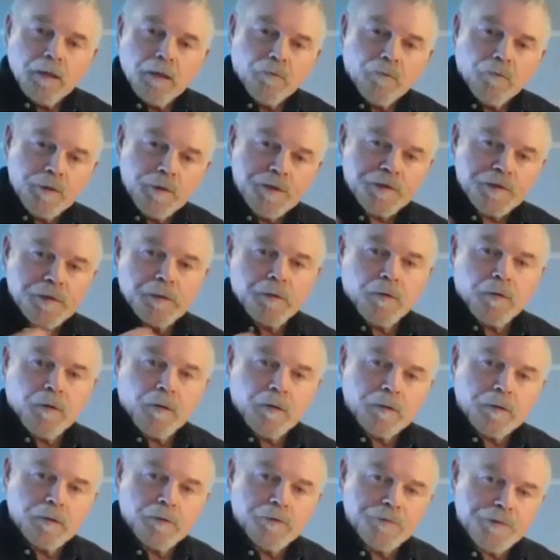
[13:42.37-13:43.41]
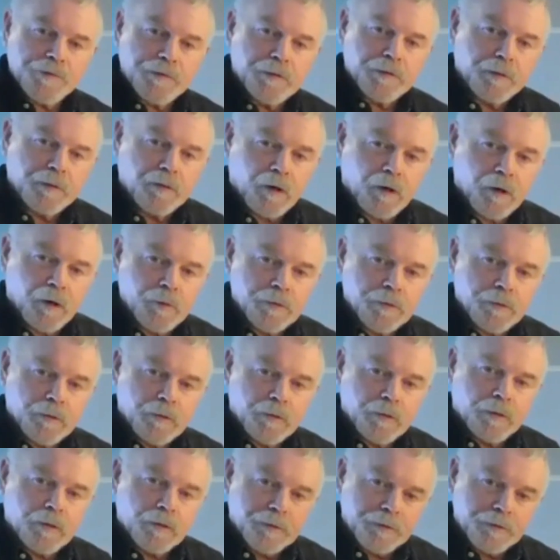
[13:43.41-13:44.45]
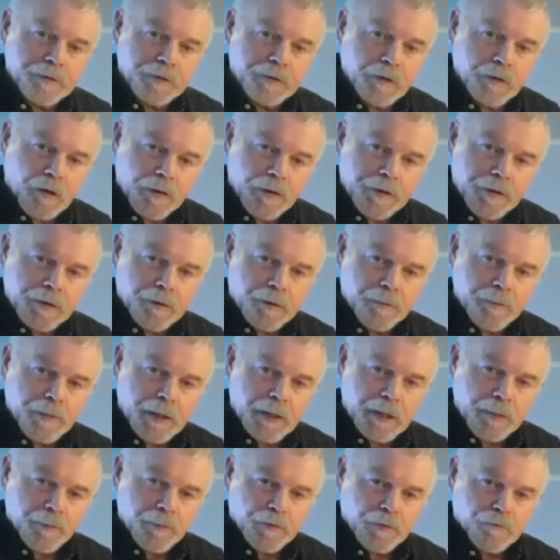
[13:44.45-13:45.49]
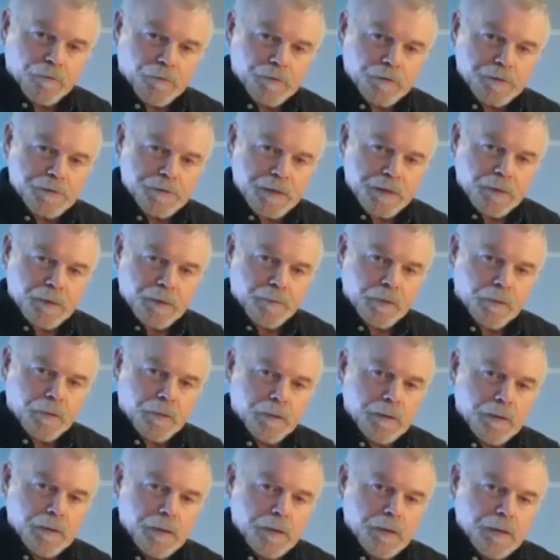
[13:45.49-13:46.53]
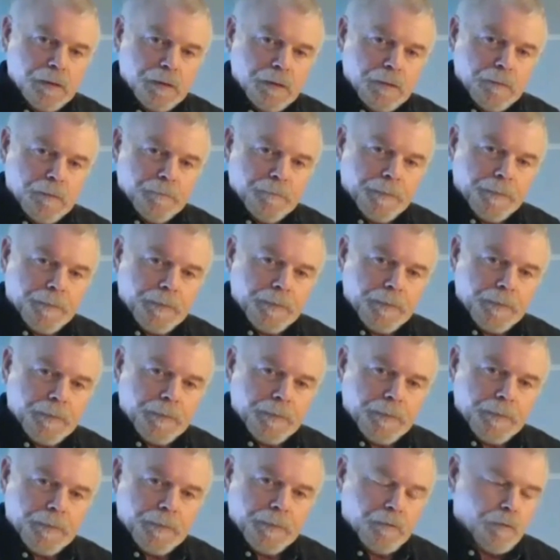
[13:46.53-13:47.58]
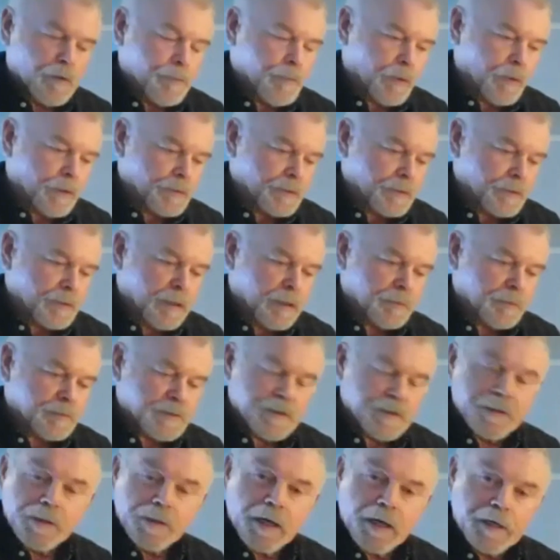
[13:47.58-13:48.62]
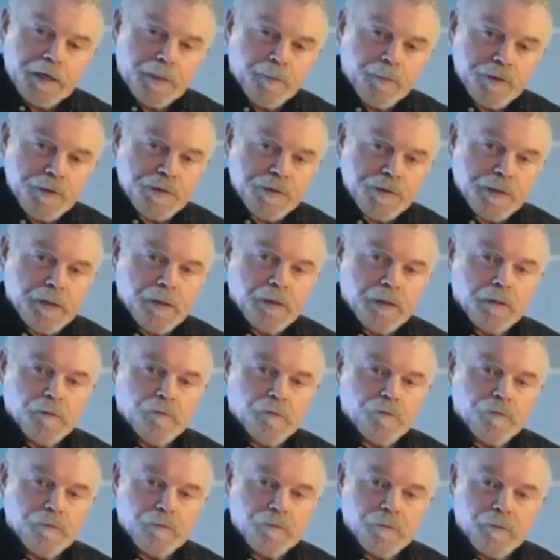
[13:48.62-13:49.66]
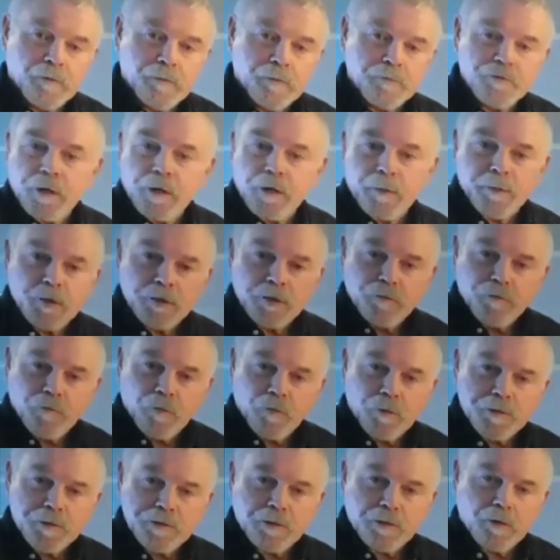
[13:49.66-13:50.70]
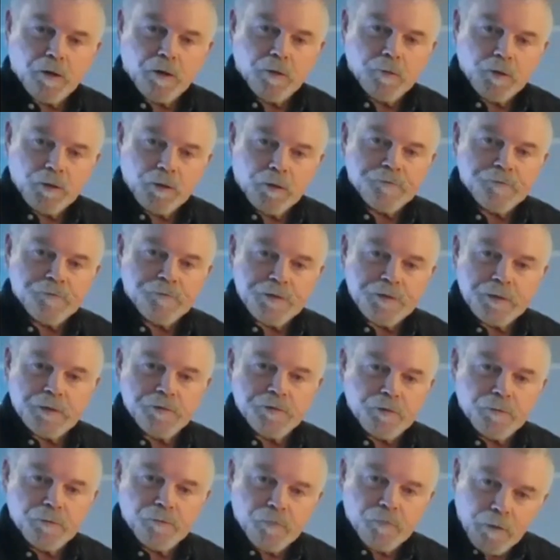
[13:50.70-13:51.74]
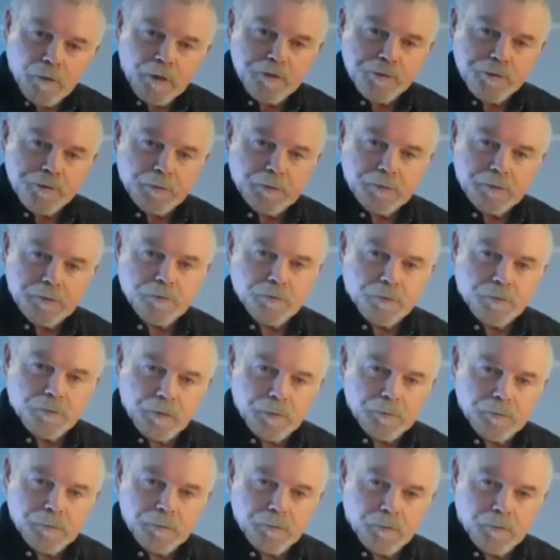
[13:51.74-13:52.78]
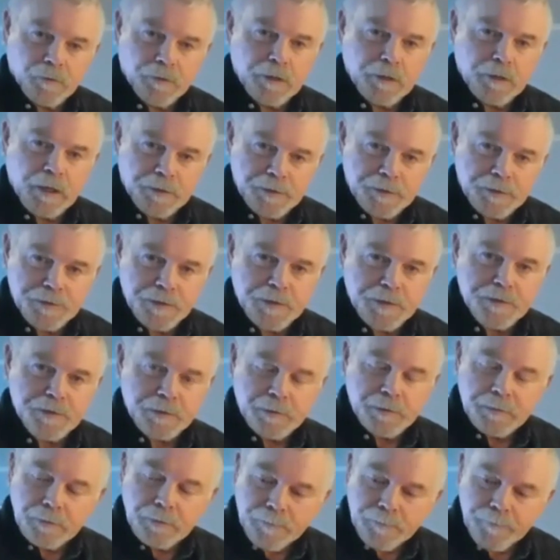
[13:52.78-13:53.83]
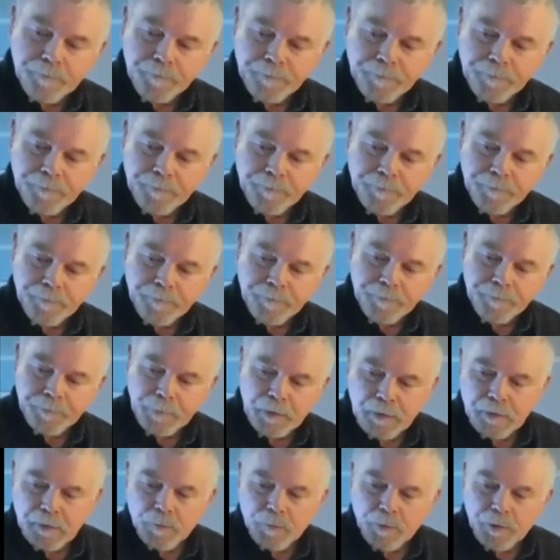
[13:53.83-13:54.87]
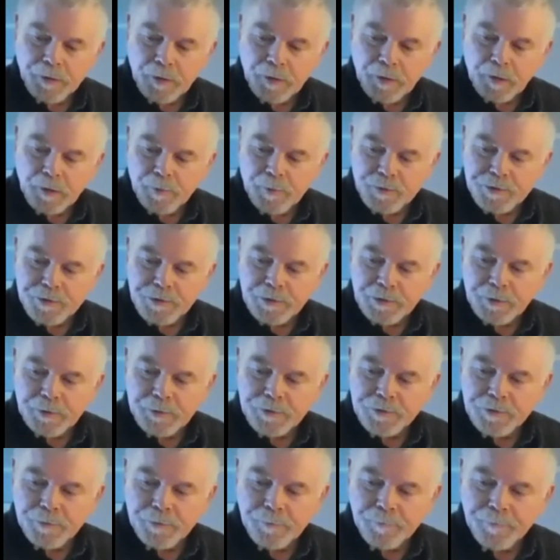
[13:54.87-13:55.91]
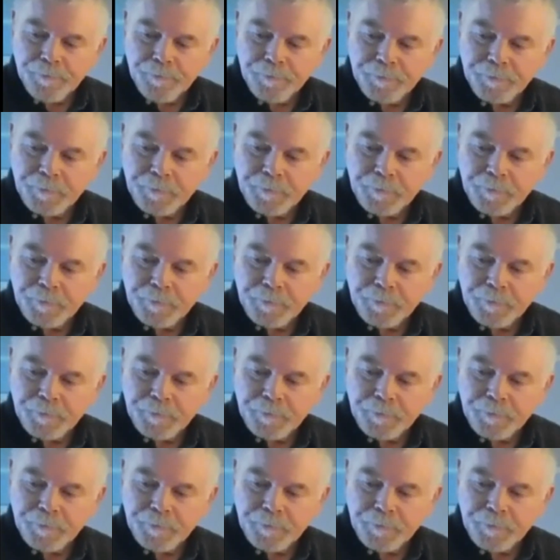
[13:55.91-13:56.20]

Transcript: Recent articles in the Guardian paper, for example, report that up to 90% of tropical forest carbon offsets are fraudulent or non-existent. Pretty high percentage.